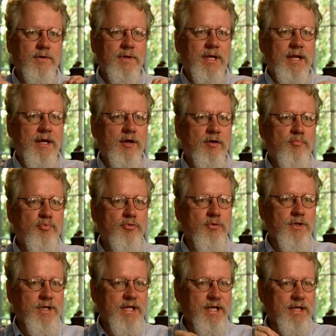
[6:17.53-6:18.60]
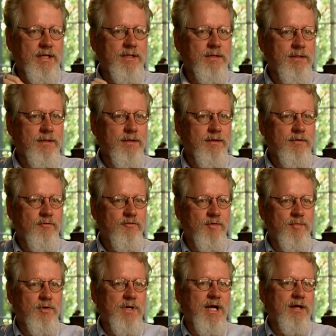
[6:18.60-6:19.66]
air pulled in from
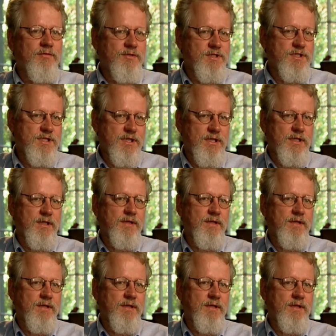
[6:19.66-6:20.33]
around the city,